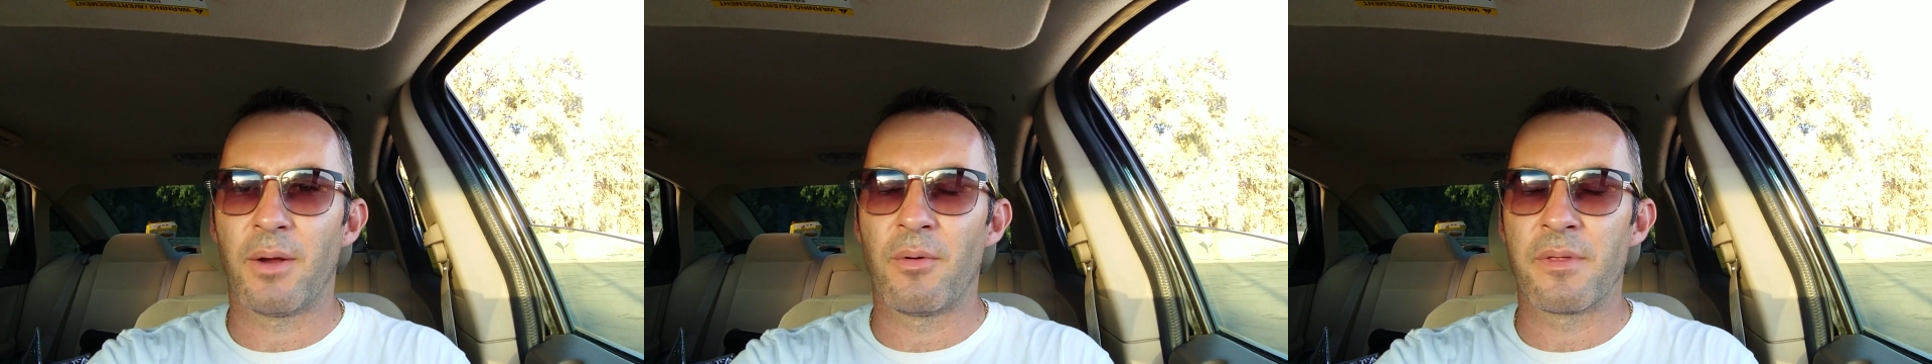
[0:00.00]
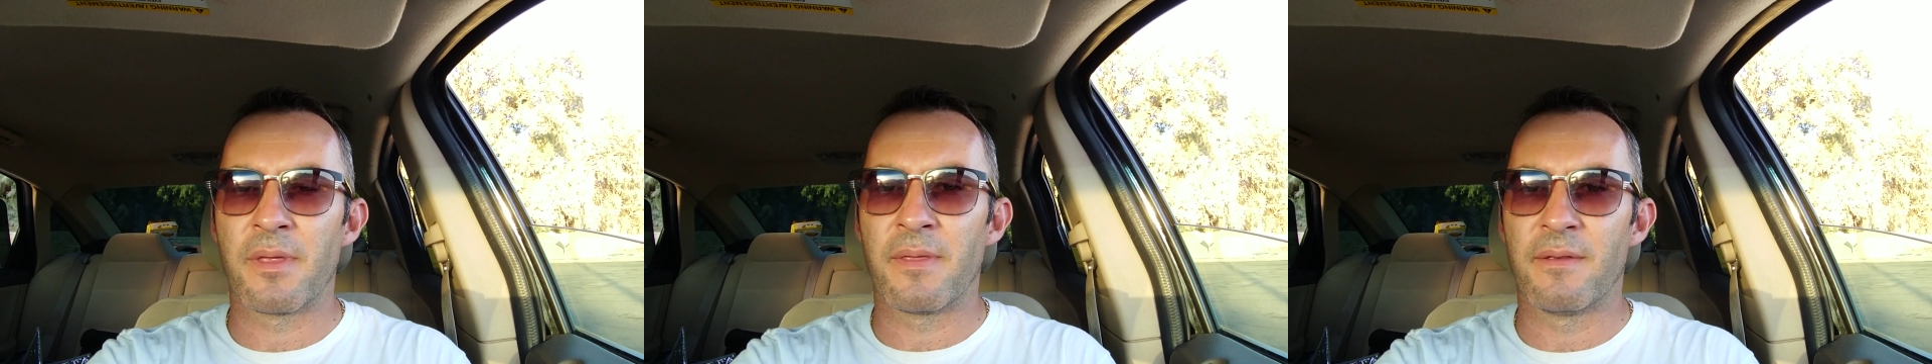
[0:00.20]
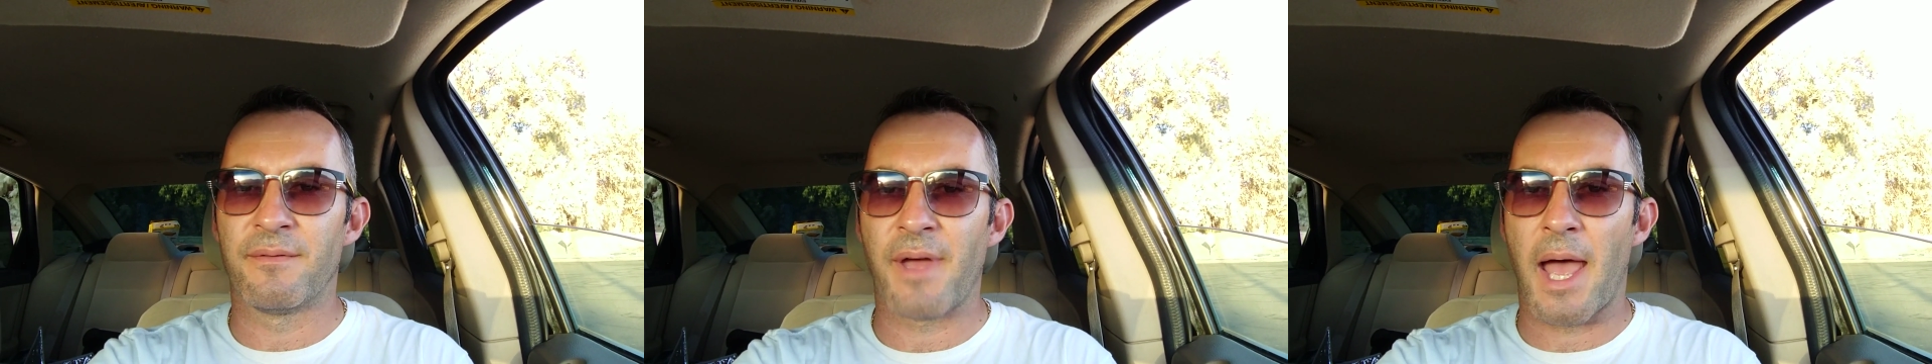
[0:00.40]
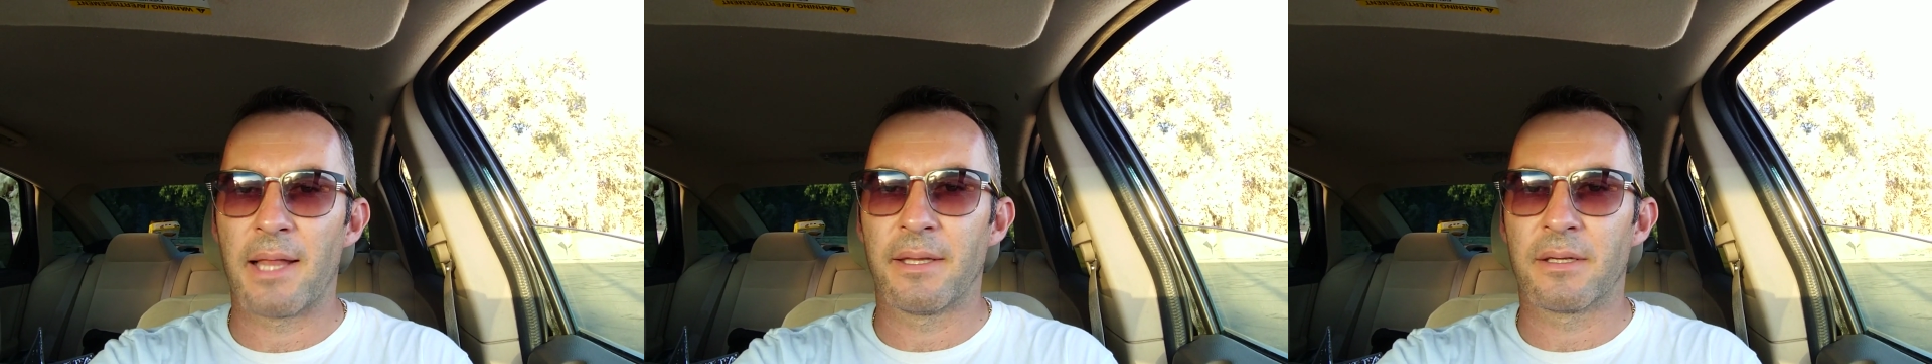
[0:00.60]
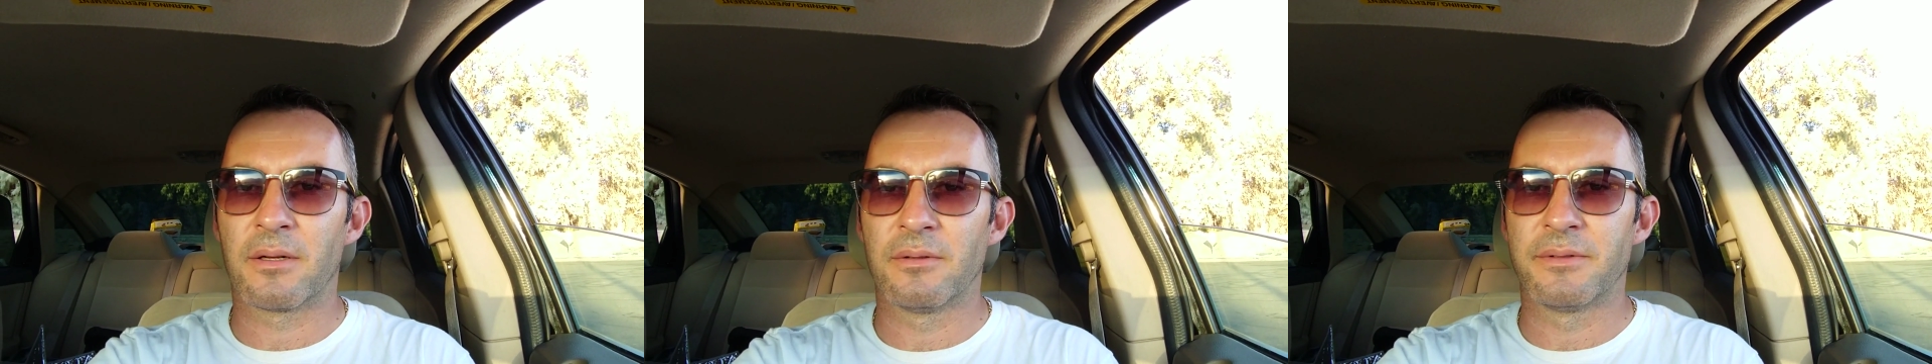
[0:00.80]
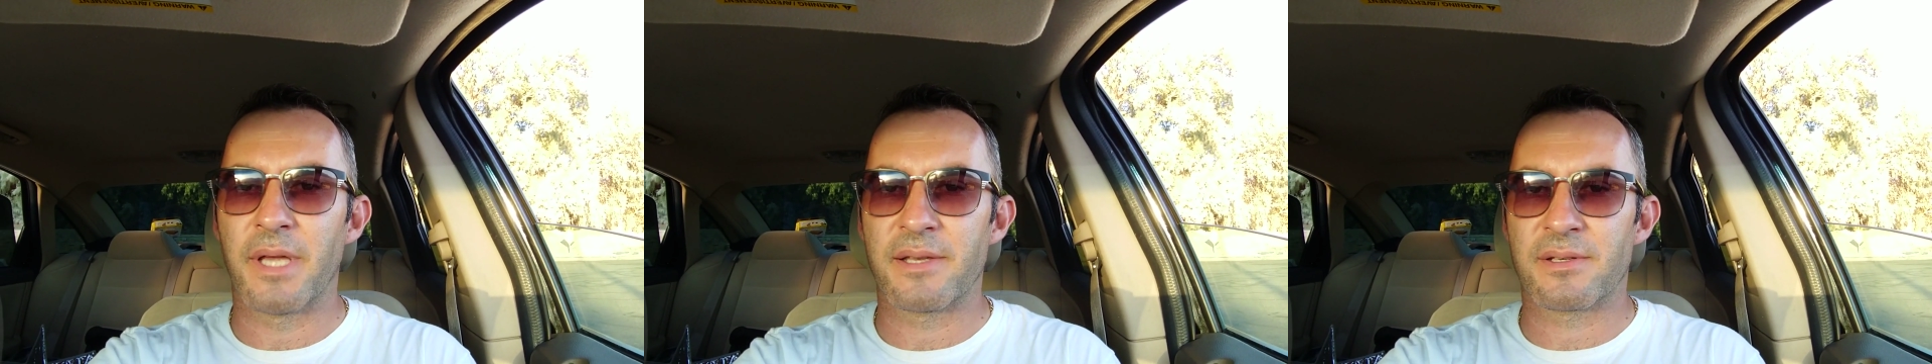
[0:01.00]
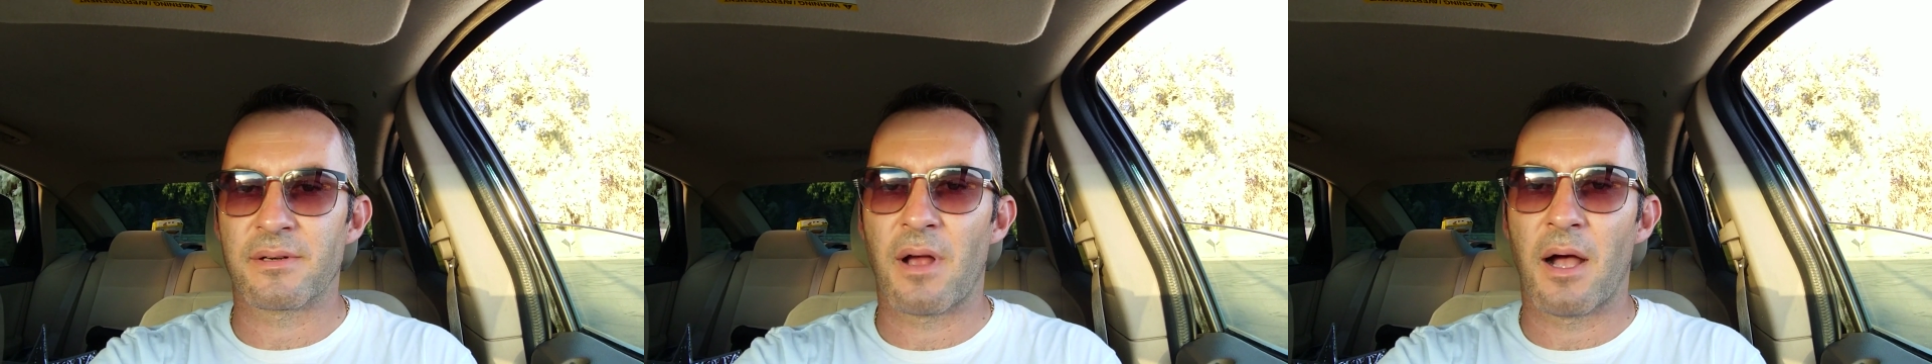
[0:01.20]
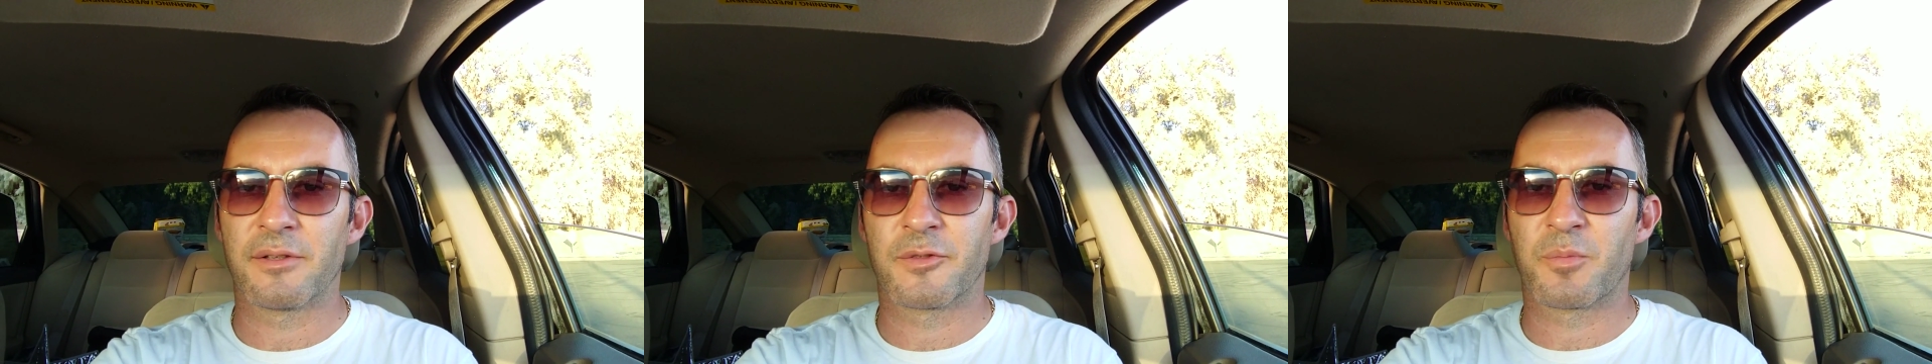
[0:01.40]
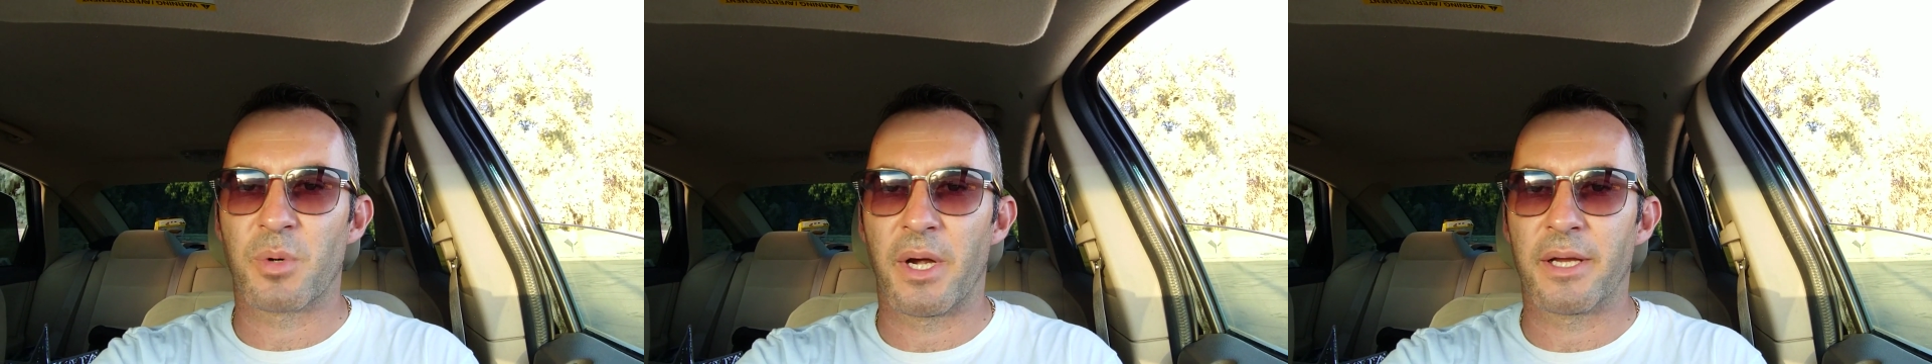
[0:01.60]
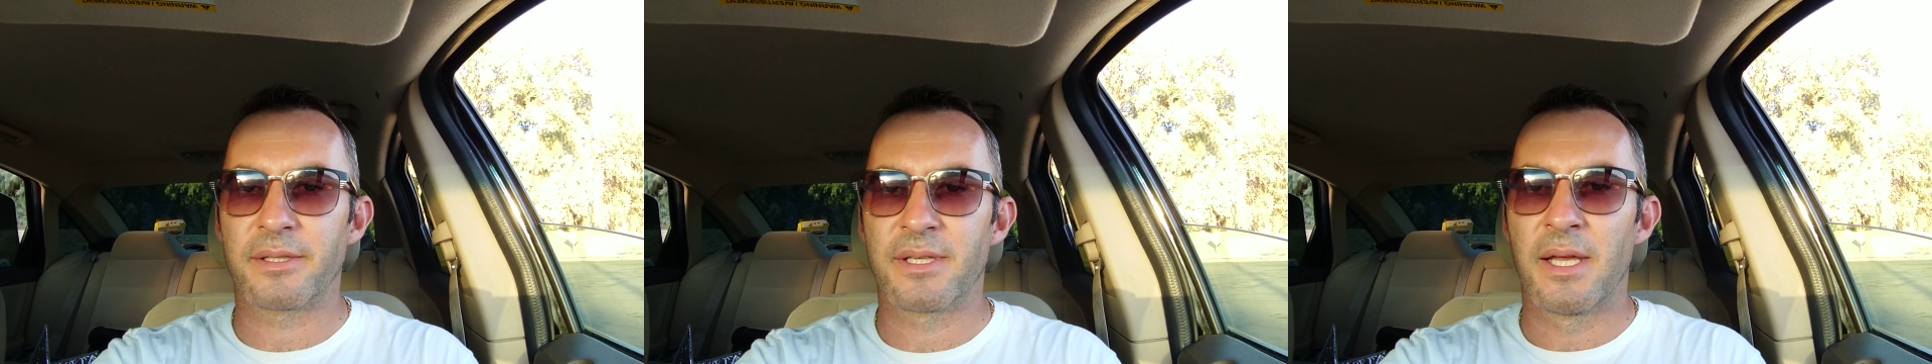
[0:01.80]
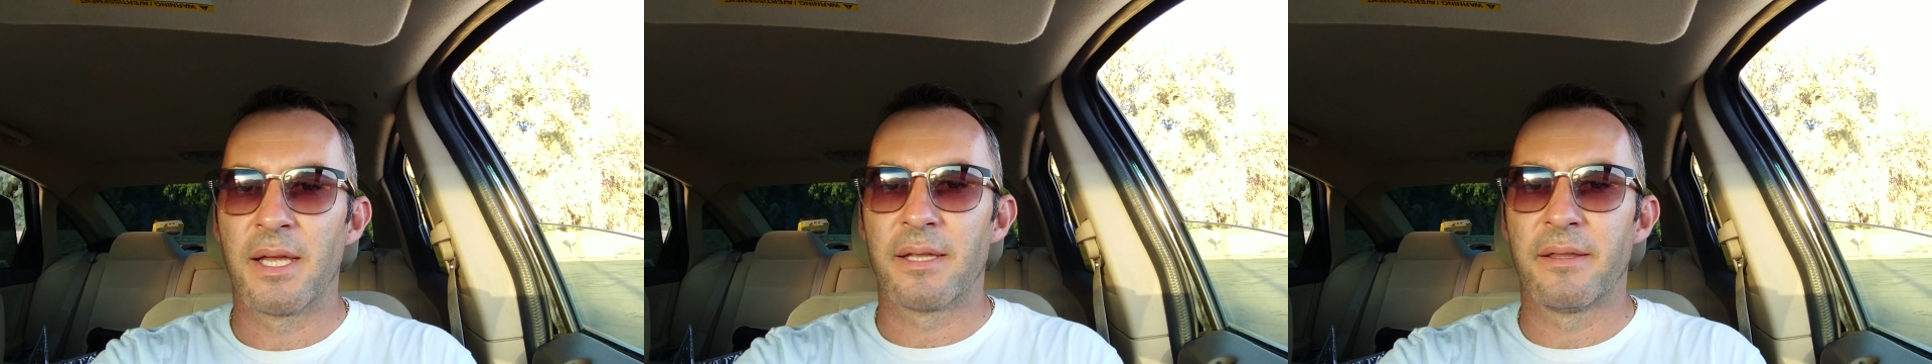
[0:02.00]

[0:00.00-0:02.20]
within the valley called Desert Hot Springs.